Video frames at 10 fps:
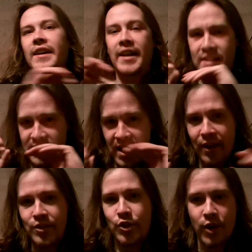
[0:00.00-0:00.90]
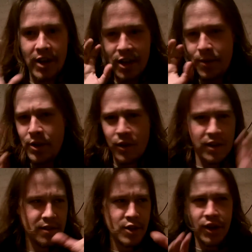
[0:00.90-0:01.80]
It sounds great. I mean, you
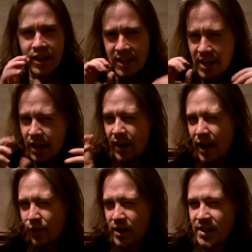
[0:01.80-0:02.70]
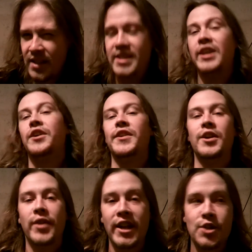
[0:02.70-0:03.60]
can hear every detail of the
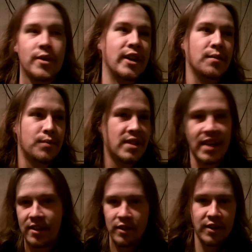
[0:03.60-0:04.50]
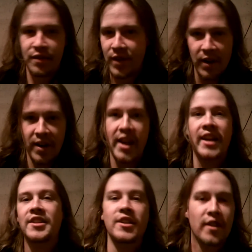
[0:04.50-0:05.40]
arrangement, like particularly at the very
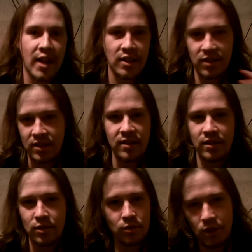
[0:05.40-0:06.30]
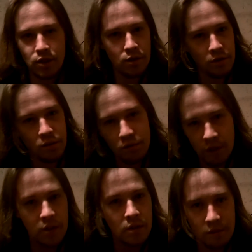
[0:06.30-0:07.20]
end. That down, down,
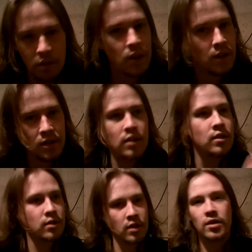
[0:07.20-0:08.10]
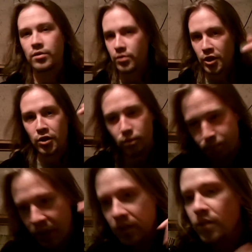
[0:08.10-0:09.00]
down, down,
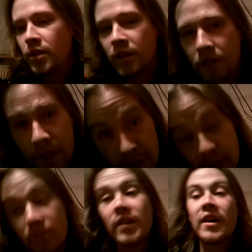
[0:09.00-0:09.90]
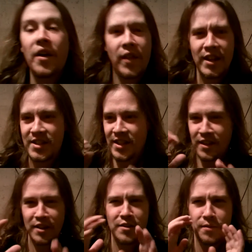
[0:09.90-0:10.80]
down, down, down. That's
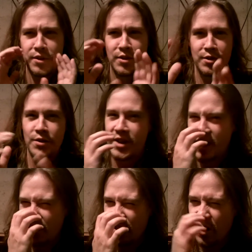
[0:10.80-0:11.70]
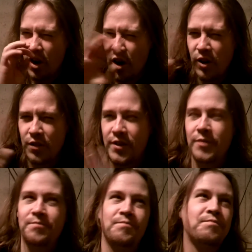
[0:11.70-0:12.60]
you hear all of it.